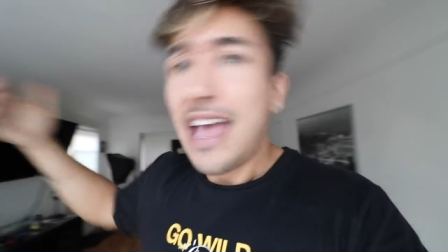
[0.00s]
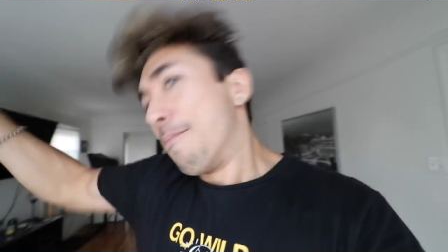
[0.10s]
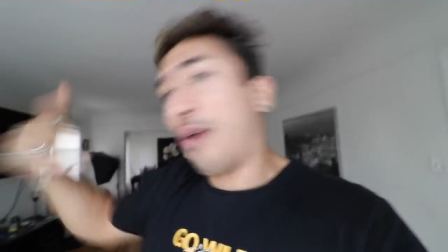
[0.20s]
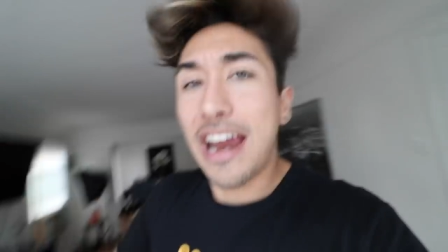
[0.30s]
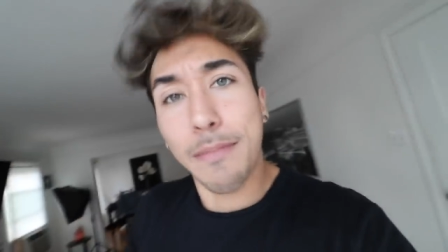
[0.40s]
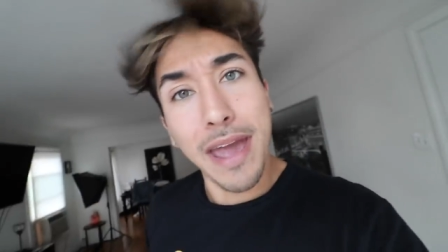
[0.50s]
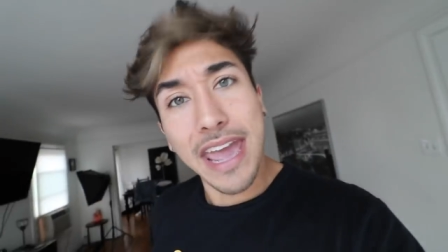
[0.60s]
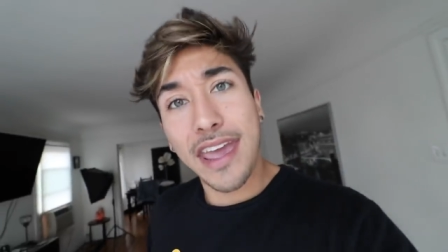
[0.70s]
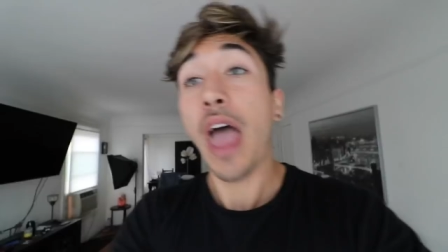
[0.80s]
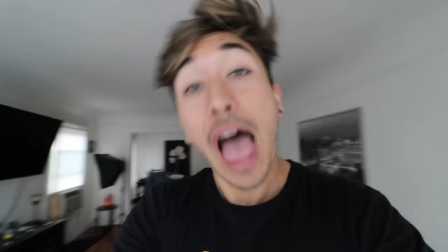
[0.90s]
Prank
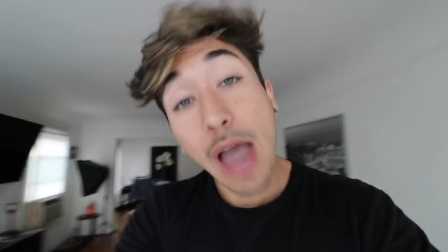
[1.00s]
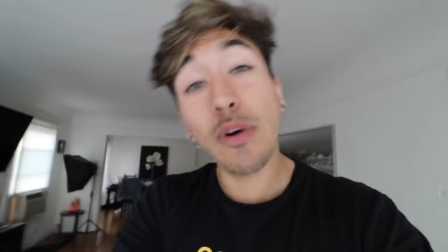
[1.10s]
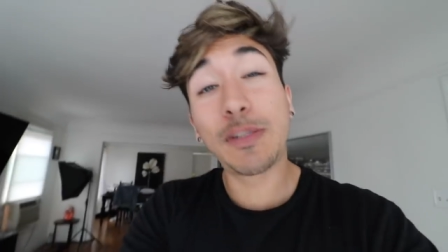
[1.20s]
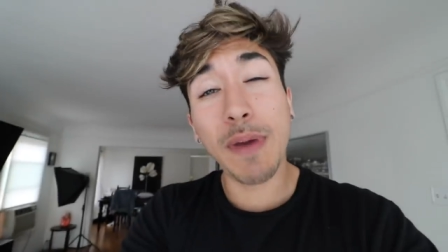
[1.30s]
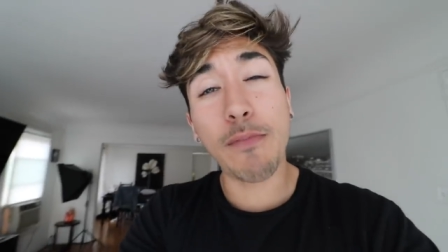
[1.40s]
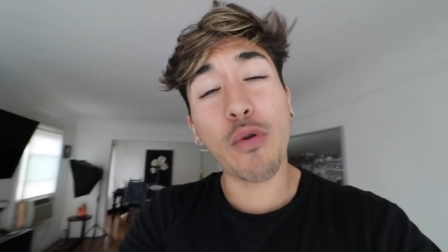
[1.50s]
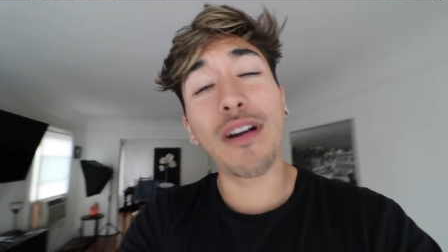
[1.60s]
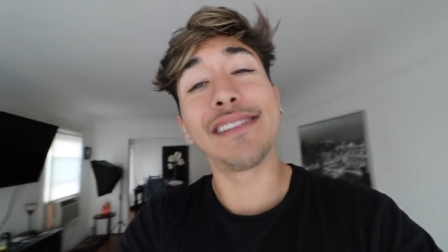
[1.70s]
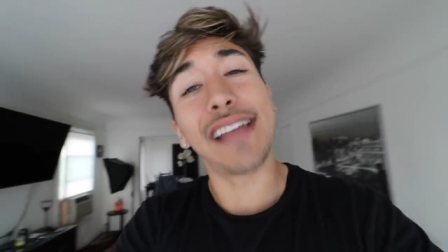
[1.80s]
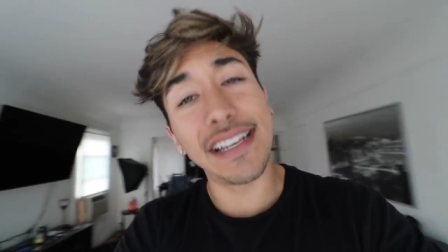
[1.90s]
me! I wish people were
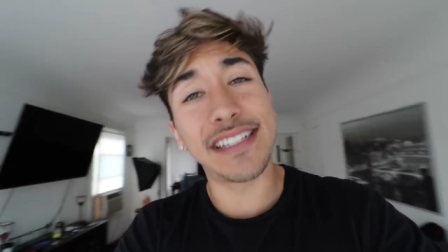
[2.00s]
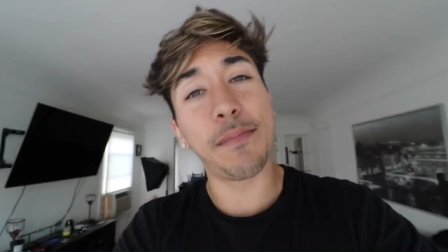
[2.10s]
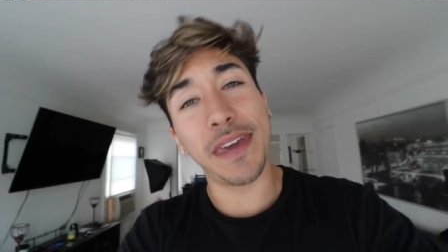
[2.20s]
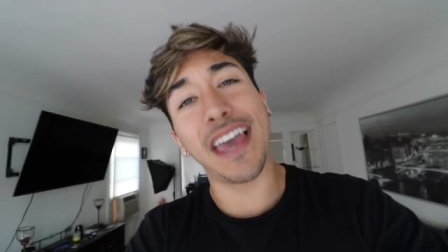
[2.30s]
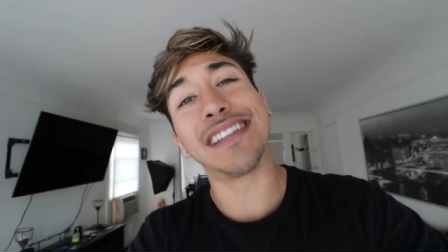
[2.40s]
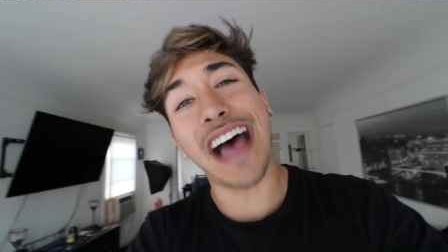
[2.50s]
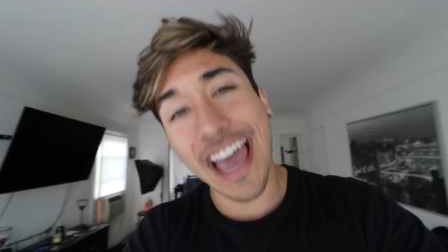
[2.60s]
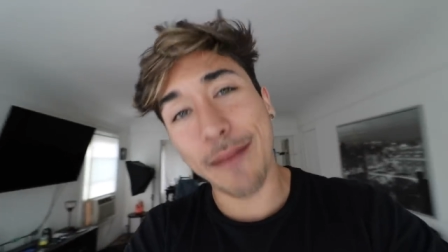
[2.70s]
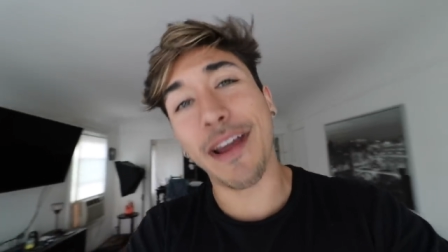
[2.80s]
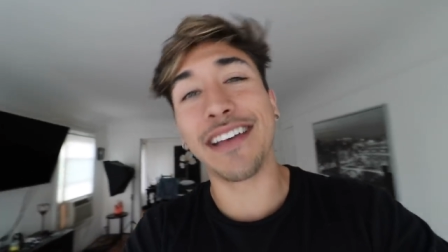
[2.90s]
as nice to me as
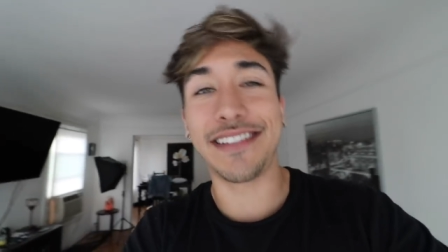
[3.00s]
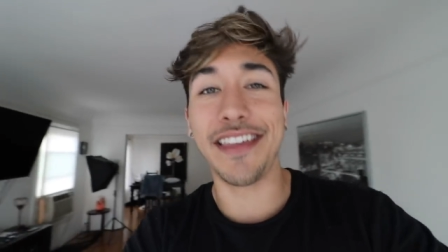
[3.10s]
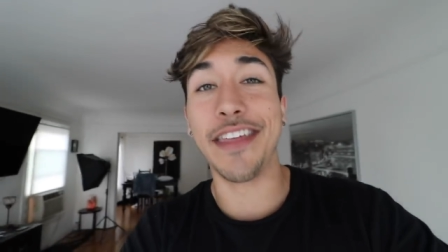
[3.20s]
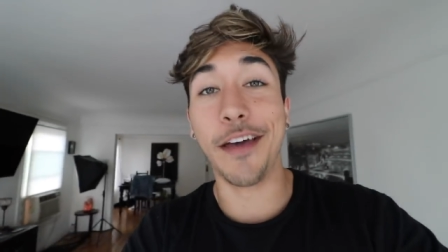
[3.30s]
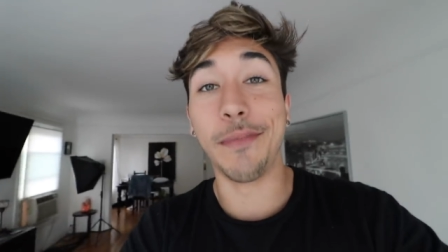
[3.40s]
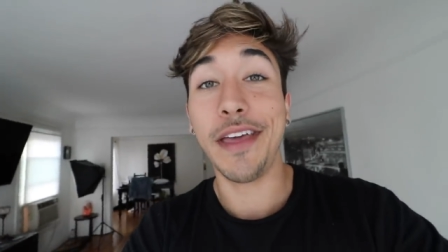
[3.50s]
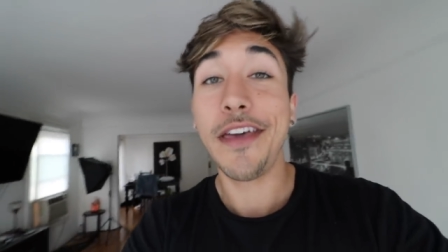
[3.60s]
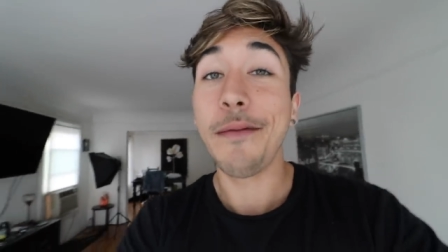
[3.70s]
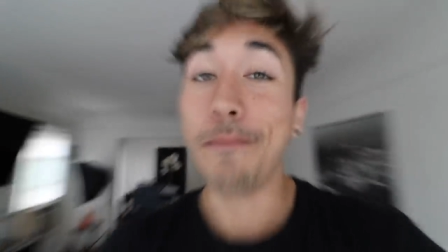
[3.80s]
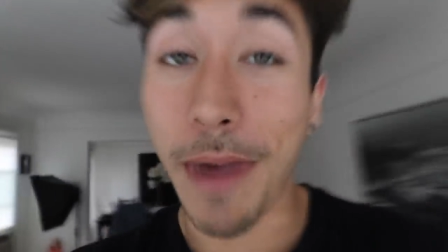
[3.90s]
I am nice to them.
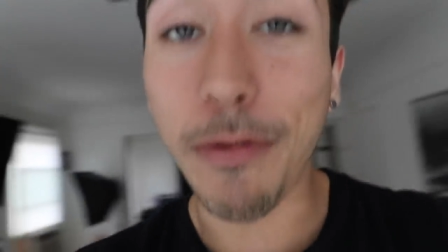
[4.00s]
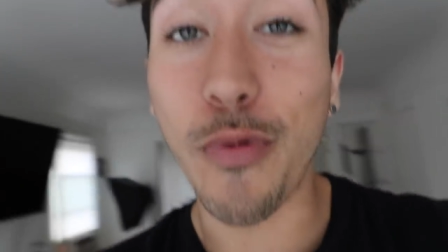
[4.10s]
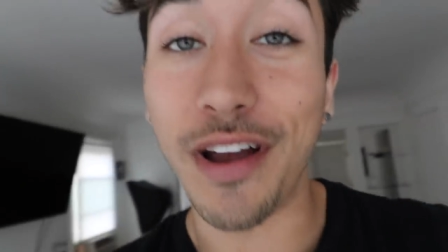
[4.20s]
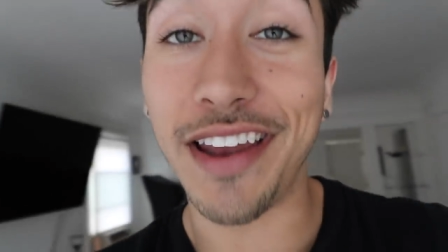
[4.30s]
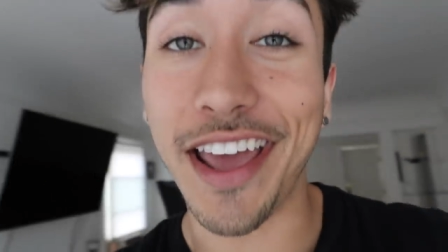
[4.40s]
Maybe one